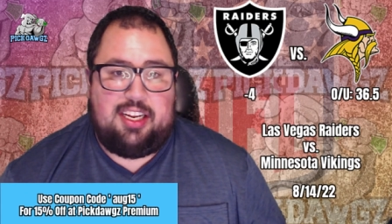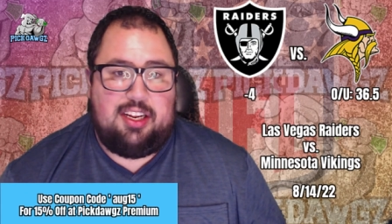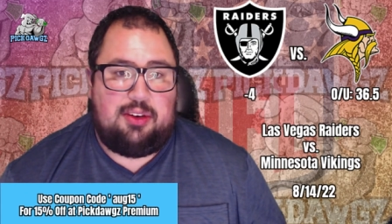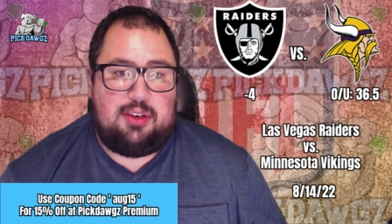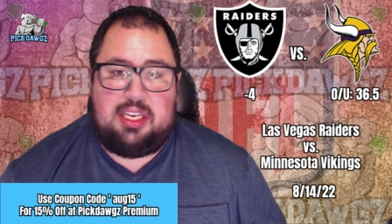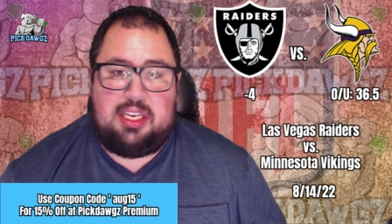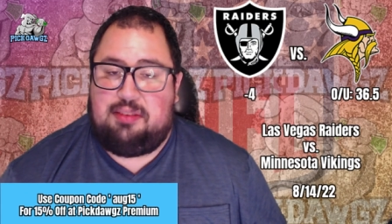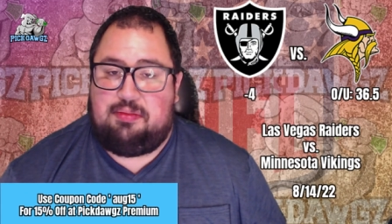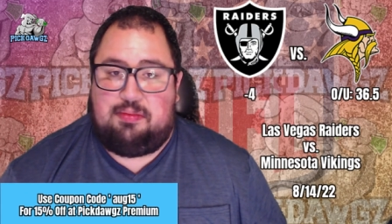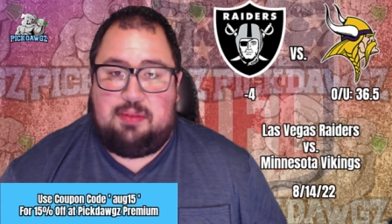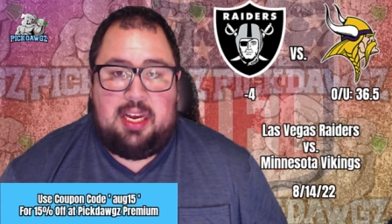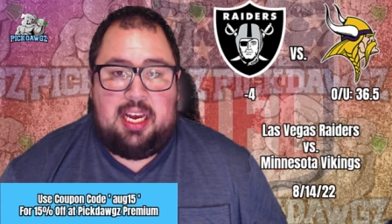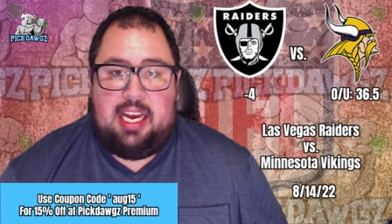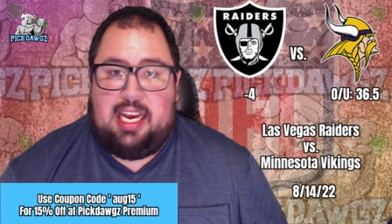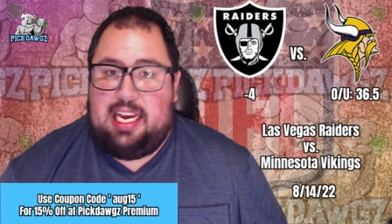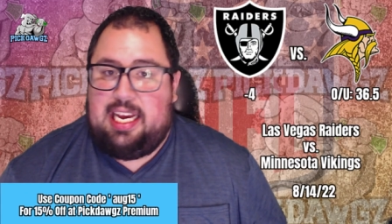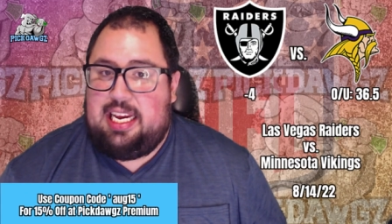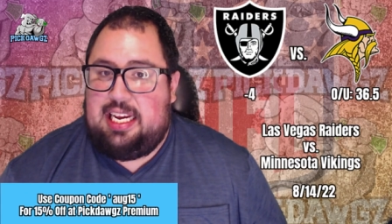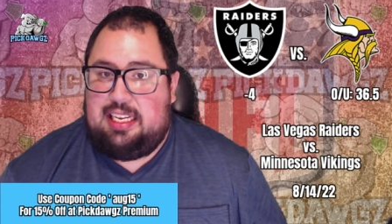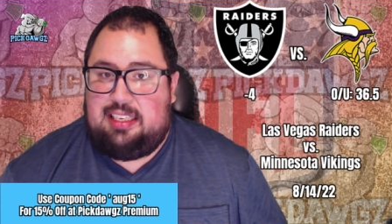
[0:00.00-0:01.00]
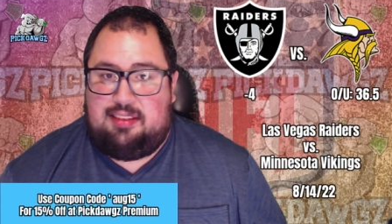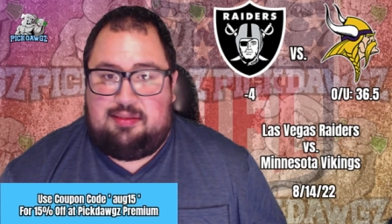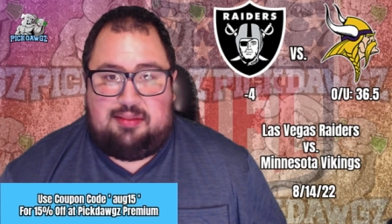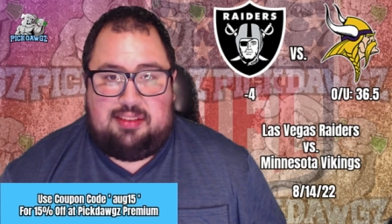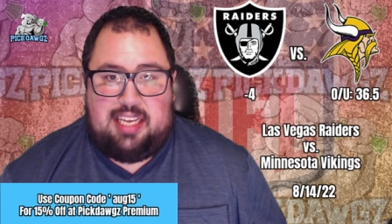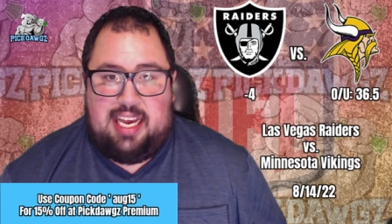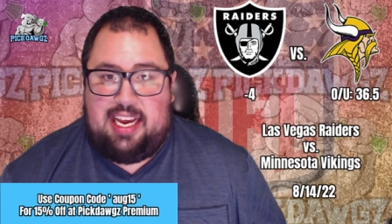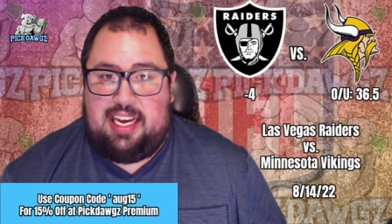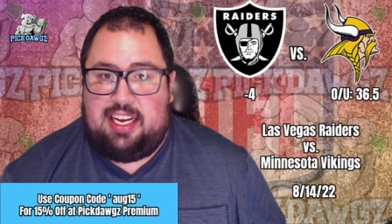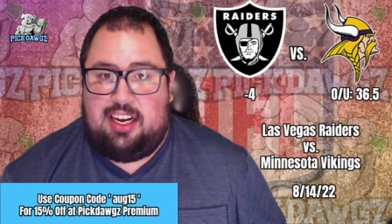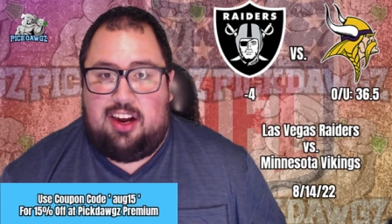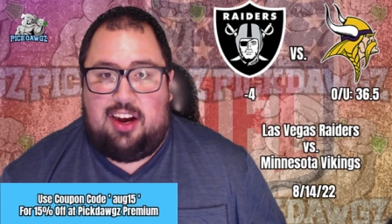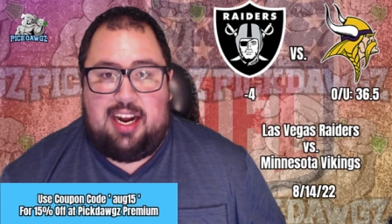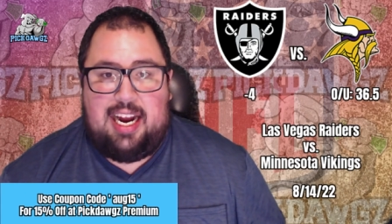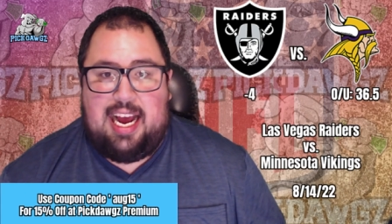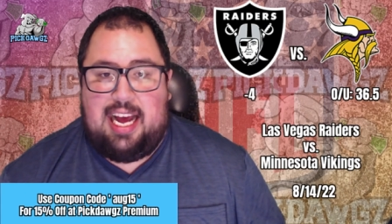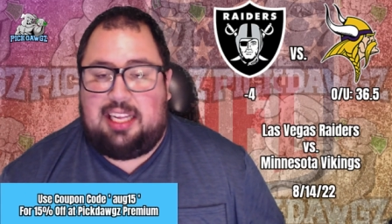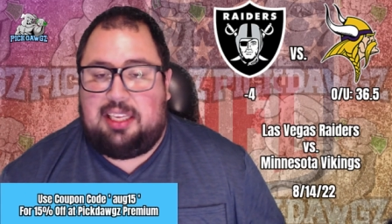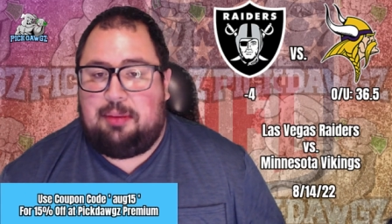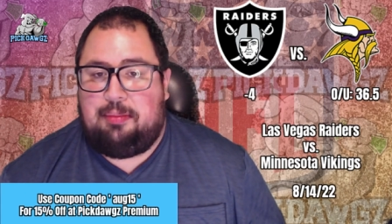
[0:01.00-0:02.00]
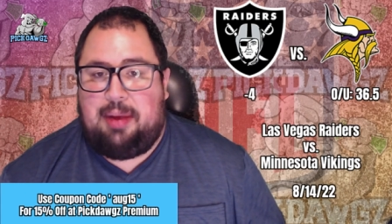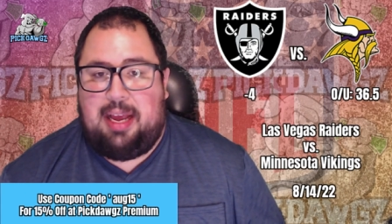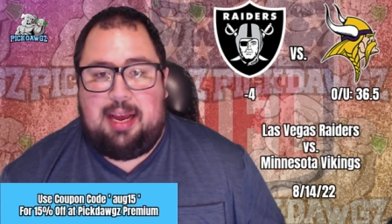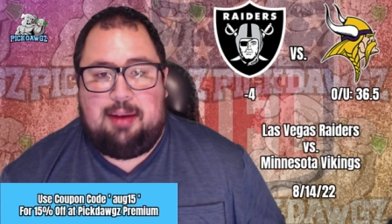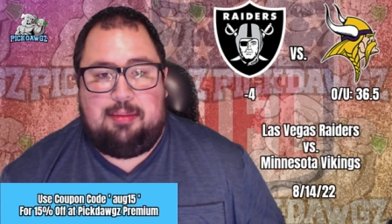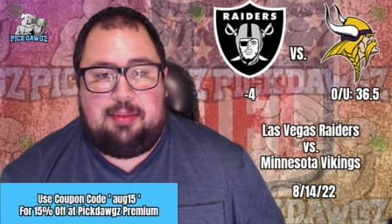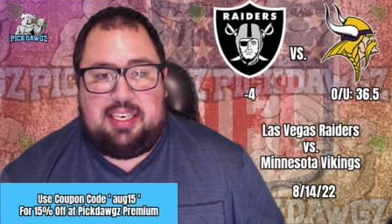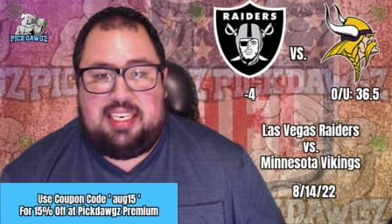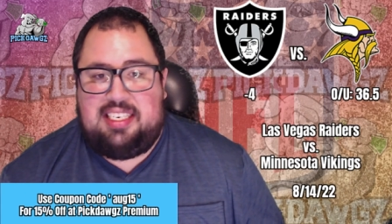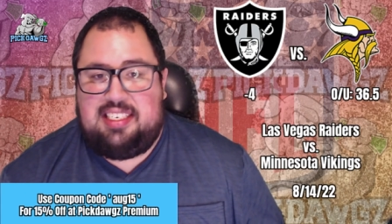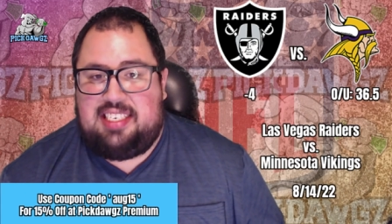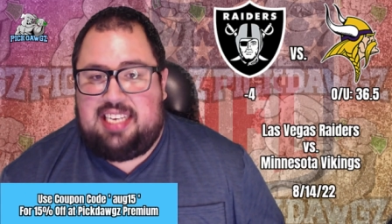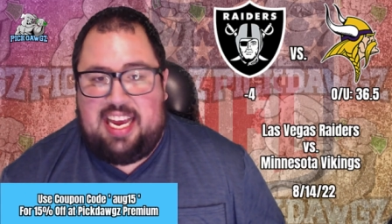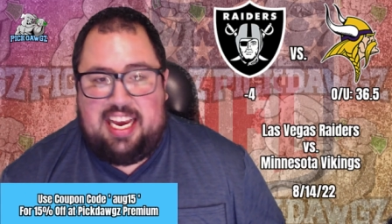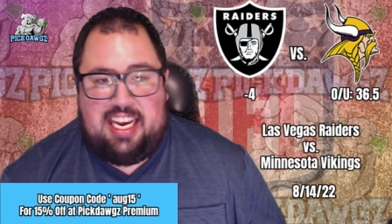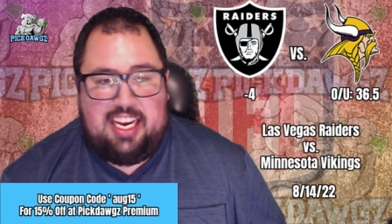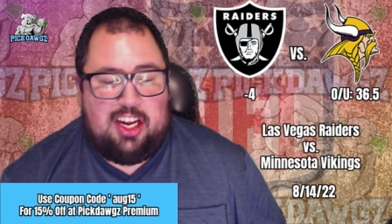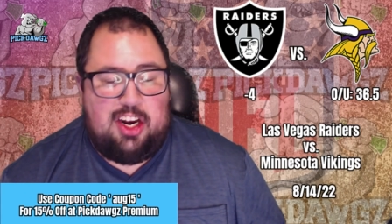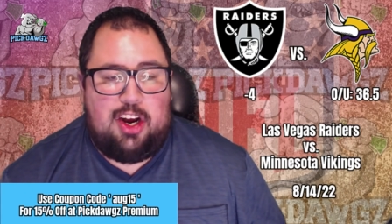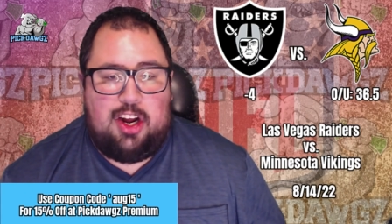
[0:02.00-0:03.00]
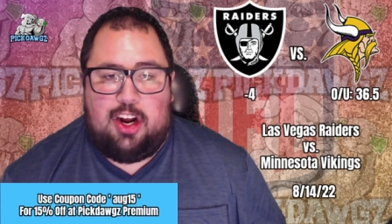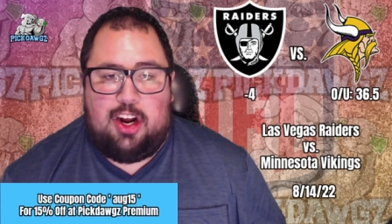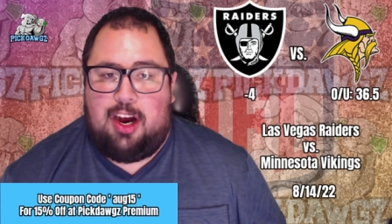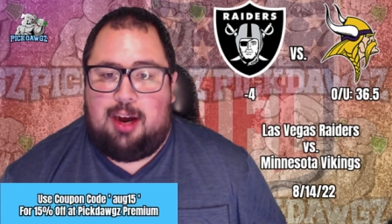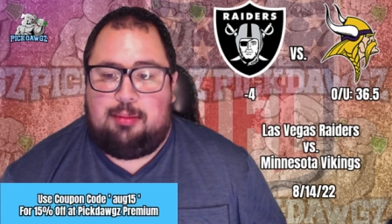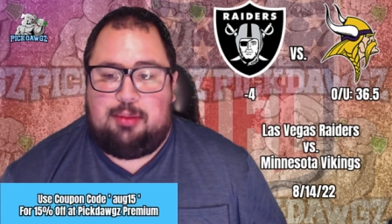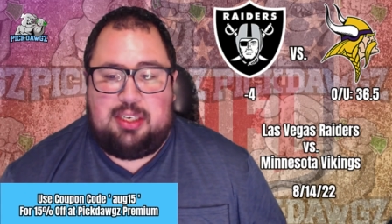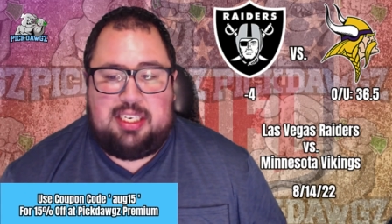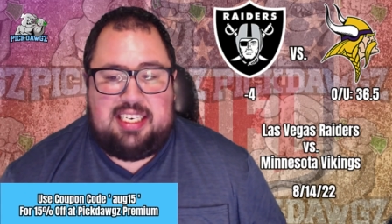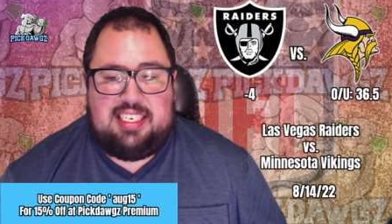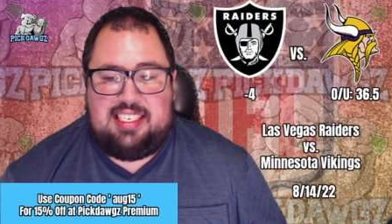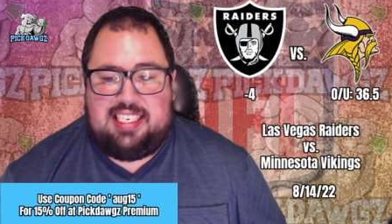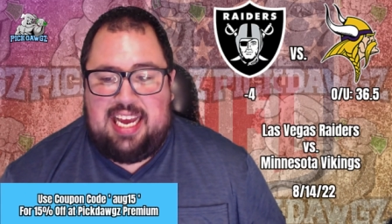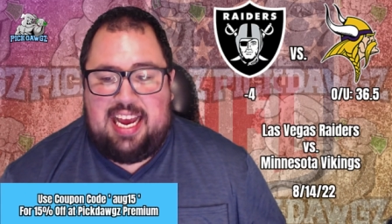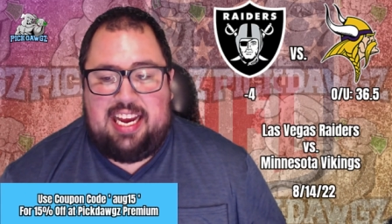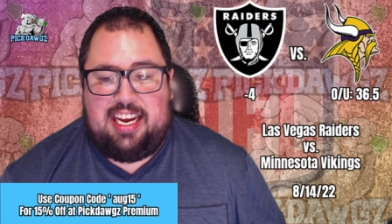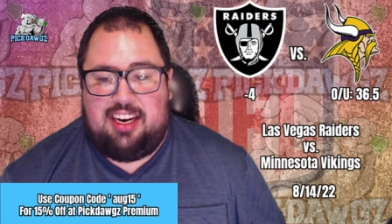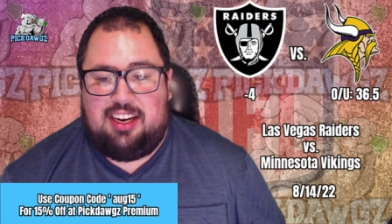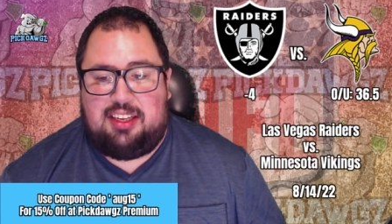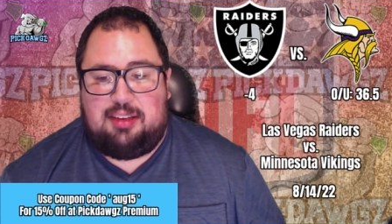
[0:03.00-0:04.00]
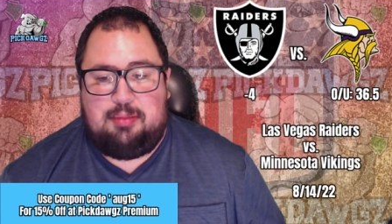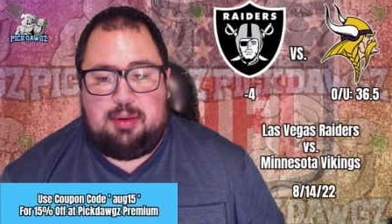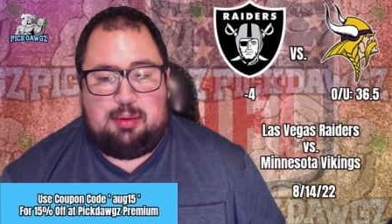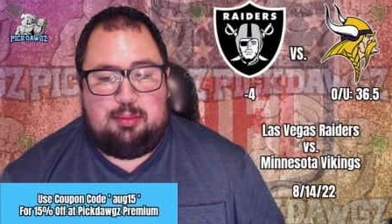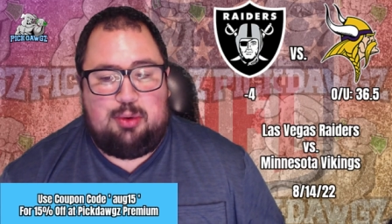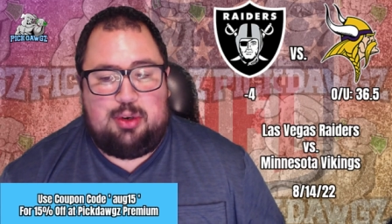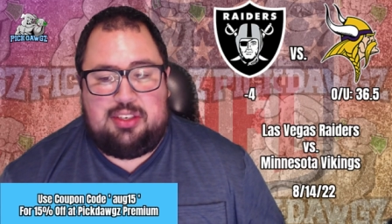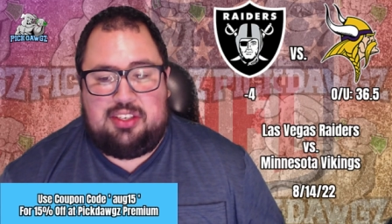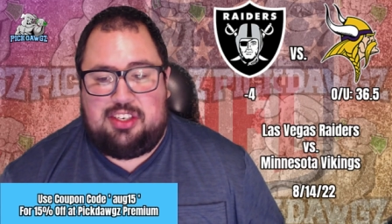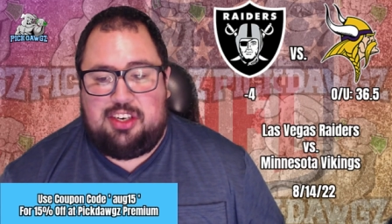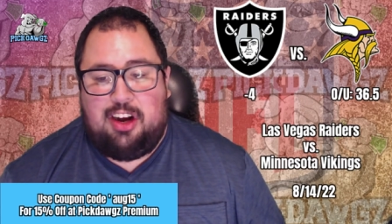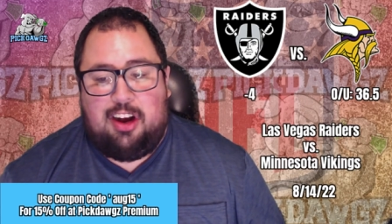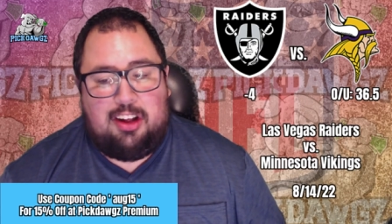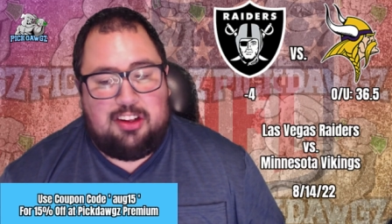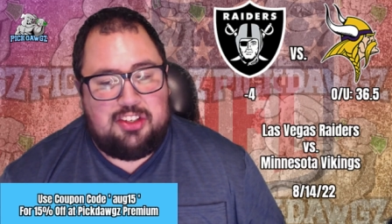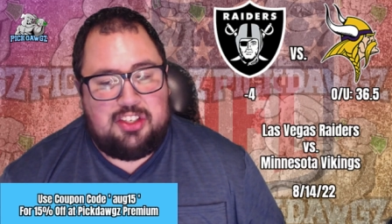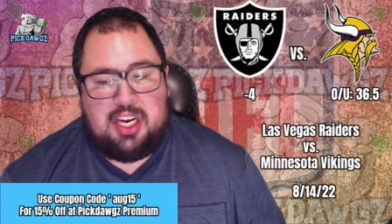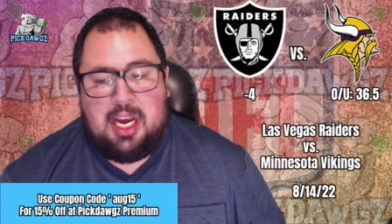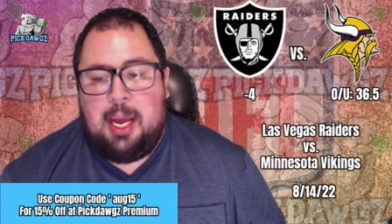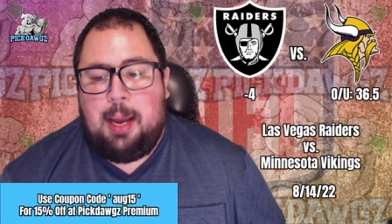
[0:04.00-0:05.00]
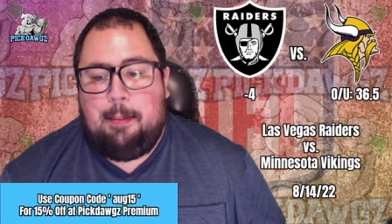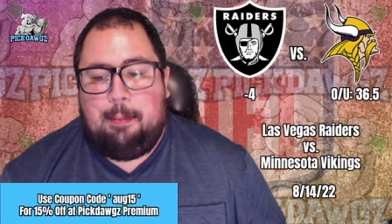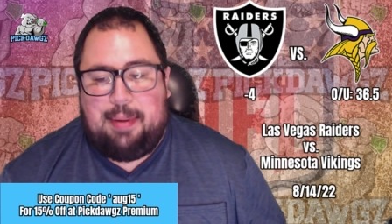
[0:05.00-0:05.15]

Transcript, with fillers: You know, he's He's taken on Alabama. He's taken on Auburn. He's taken on the big boys in college.